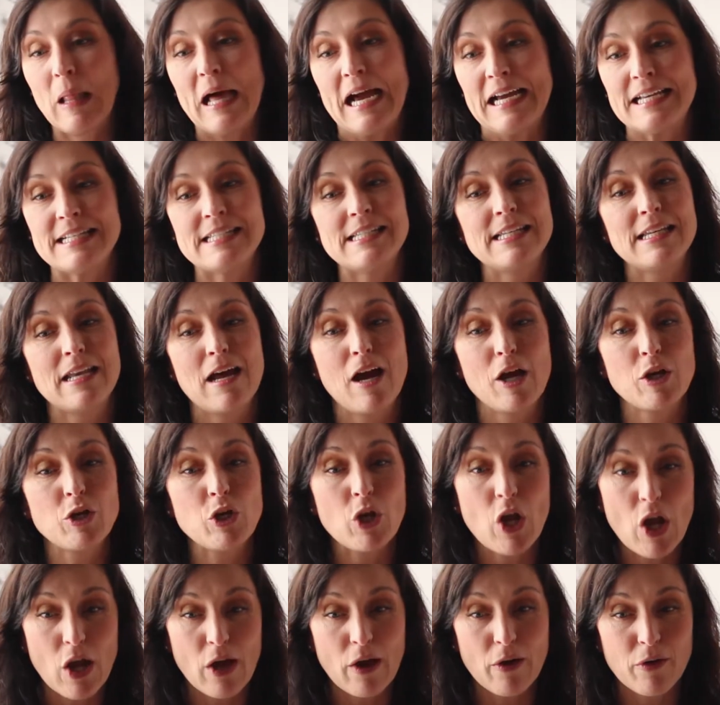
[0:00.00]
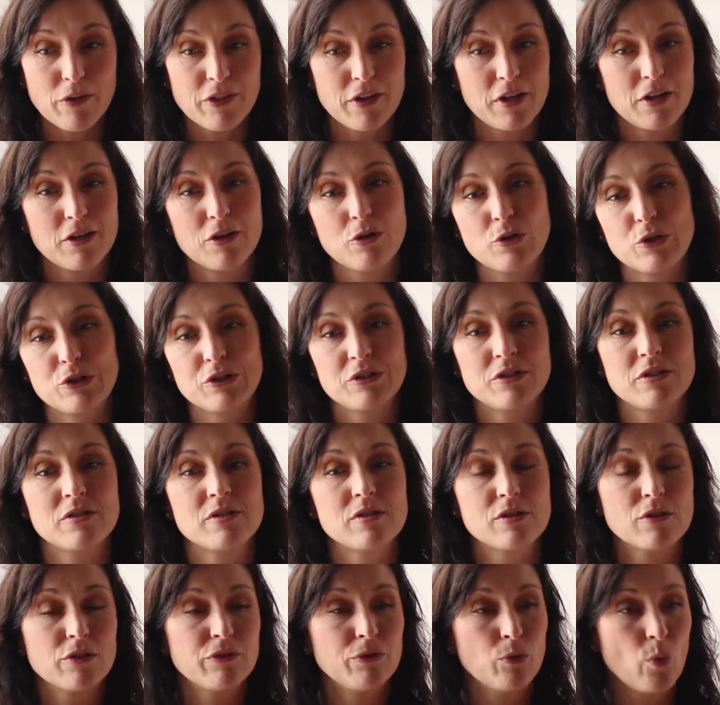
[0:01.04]
I did not know that in order to
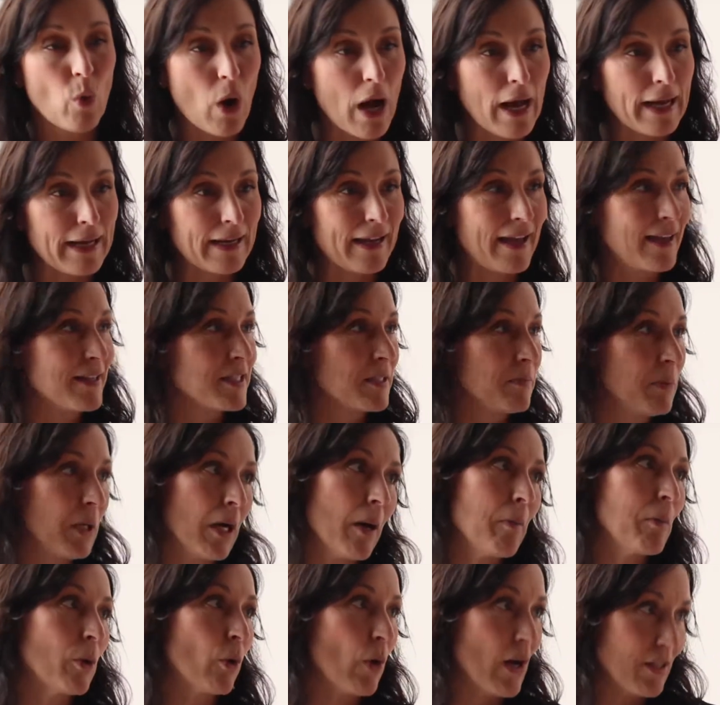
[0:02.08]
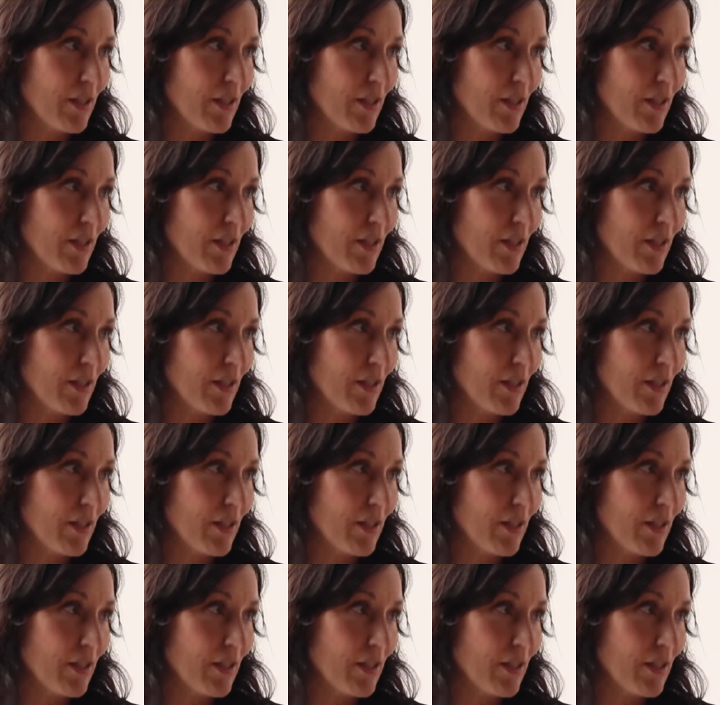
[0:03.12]
serve wine, I had to become a